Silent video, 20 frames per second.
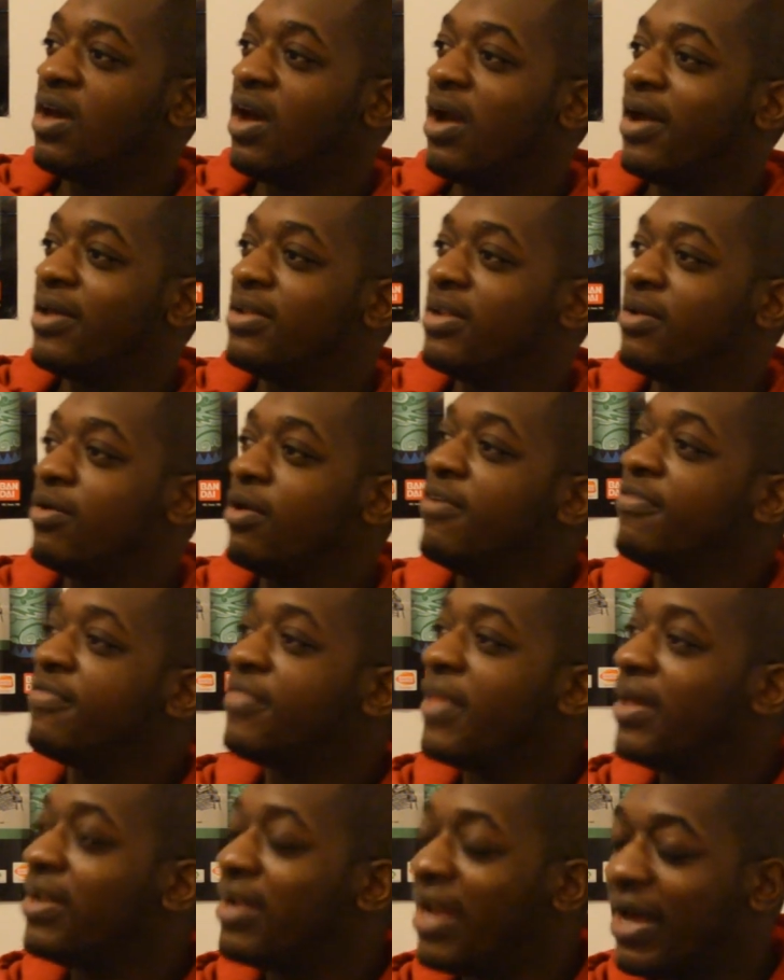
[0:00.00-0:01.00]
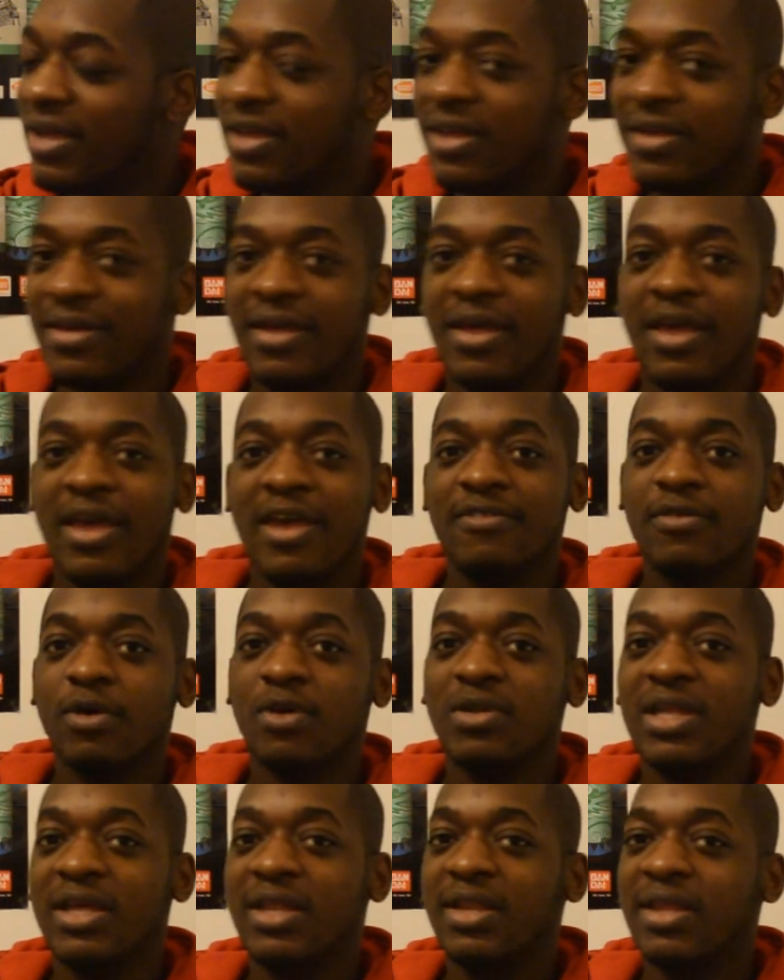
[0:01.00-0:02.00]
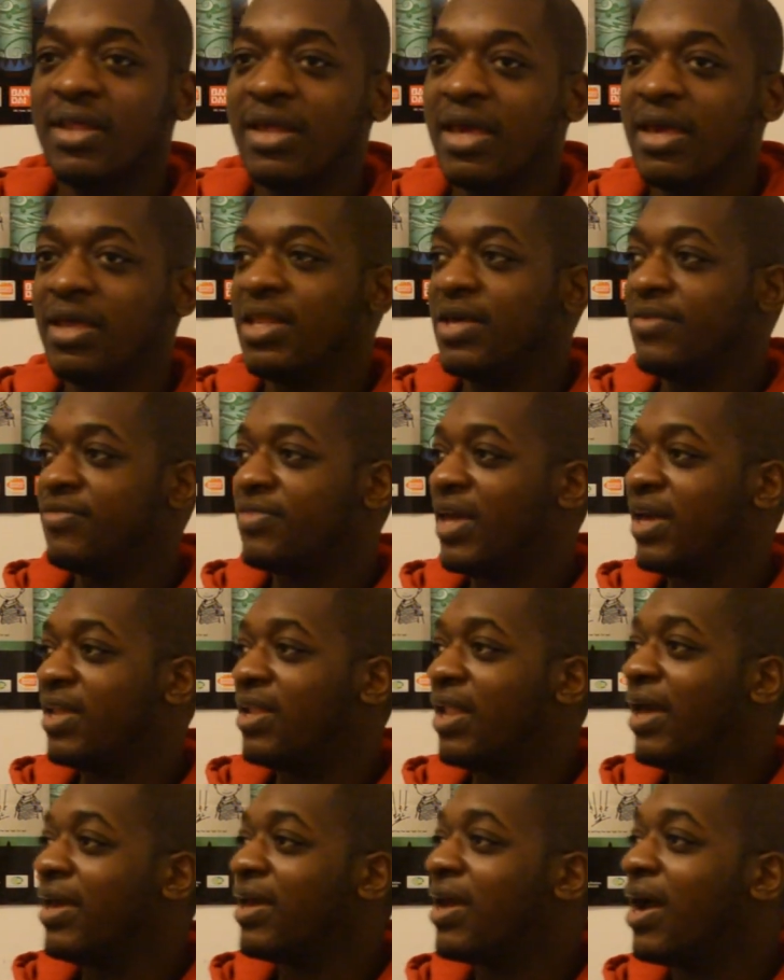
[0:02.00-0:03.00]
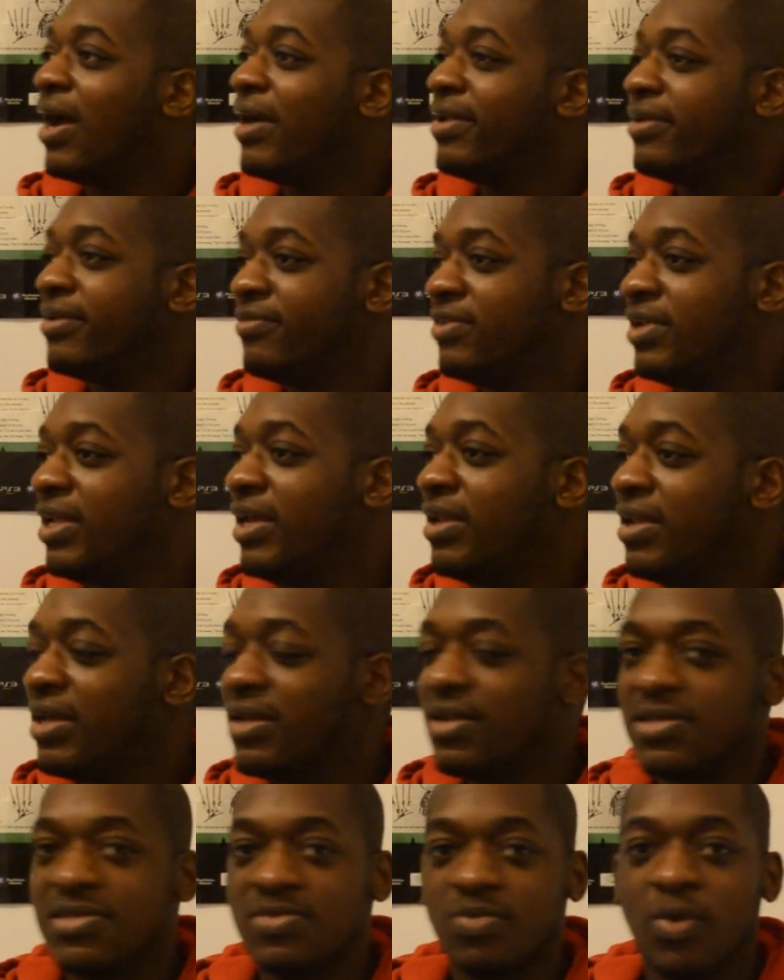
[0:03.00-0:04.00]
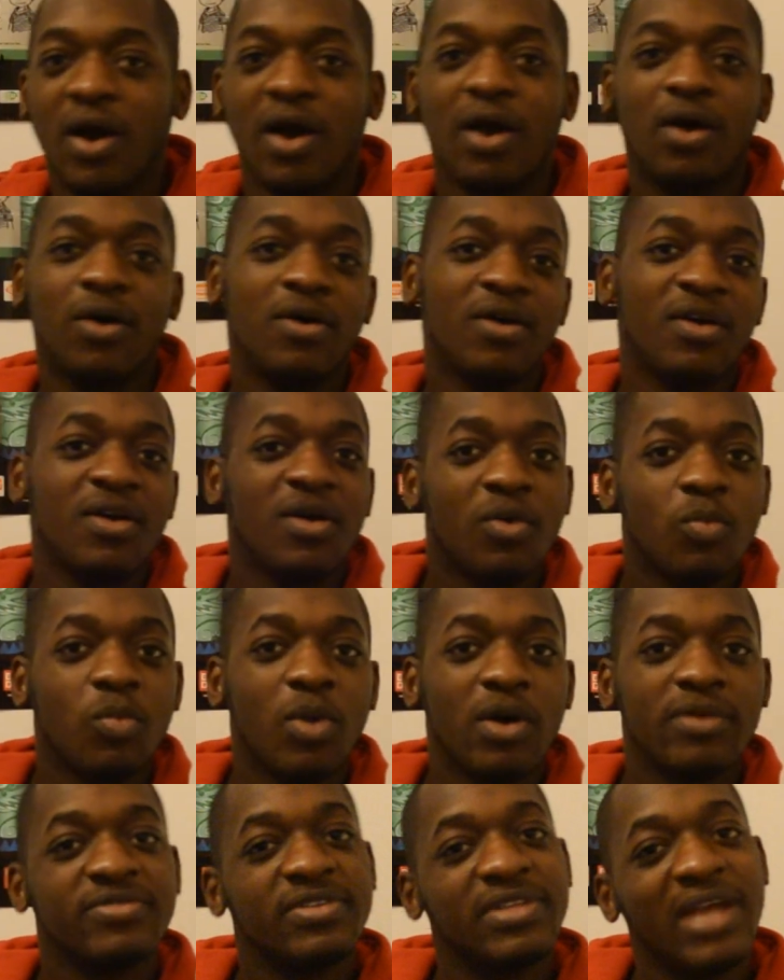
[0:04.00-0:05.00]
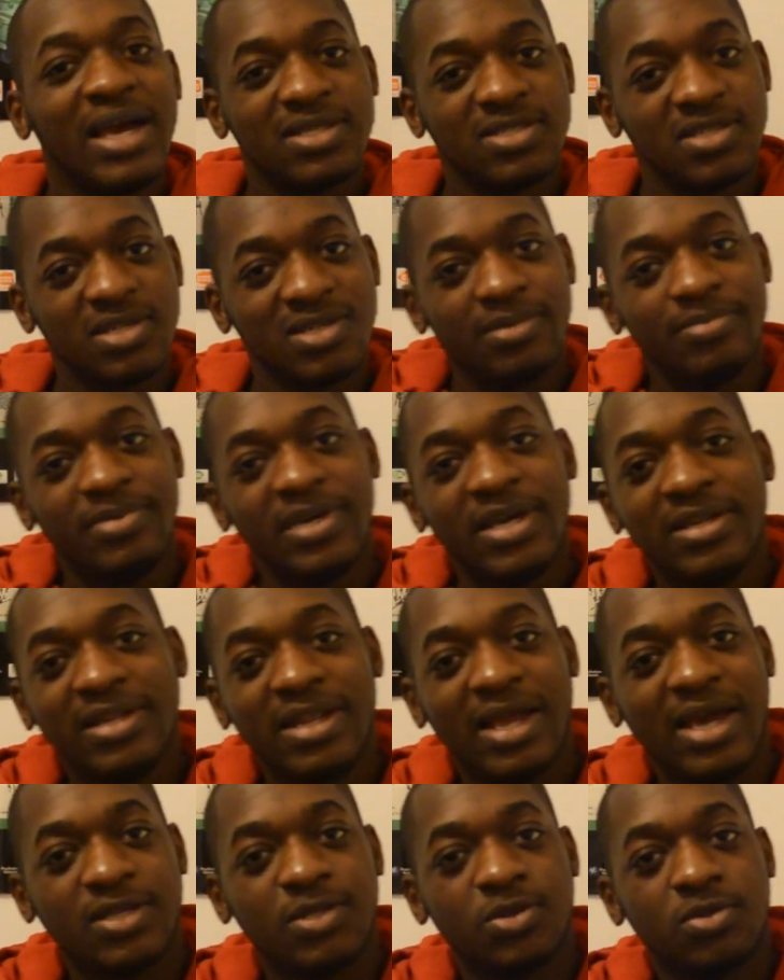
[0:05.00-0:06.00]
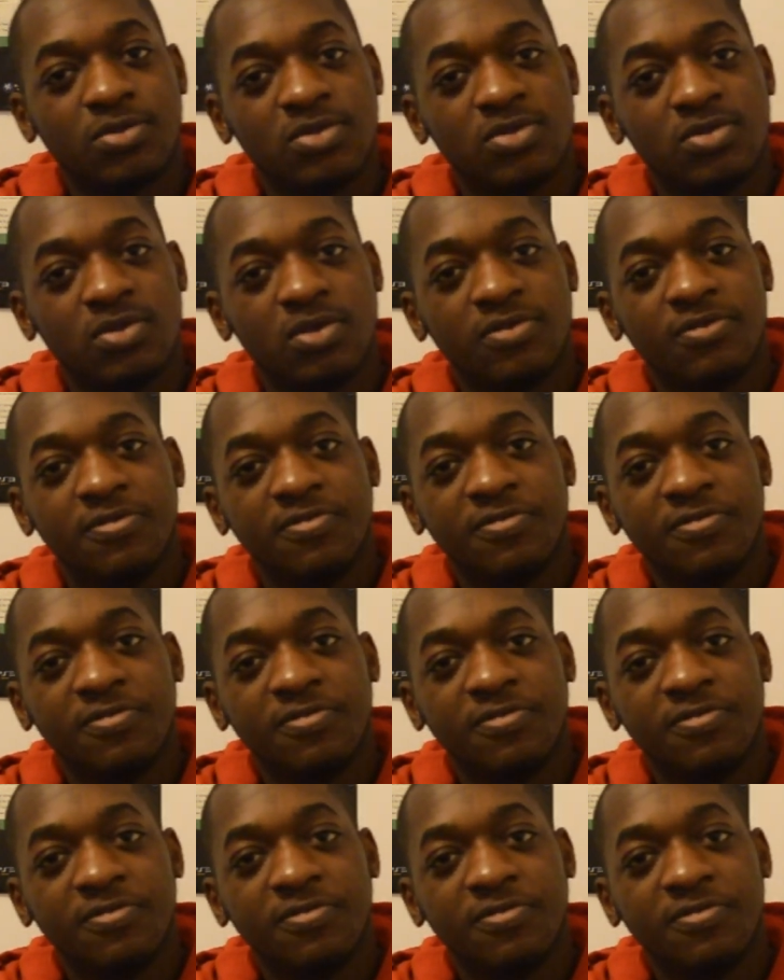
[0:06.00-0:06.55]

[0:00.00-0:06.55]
and if you're leaning in, if they like kind of lean in as well, whether that's going to be a natural sort of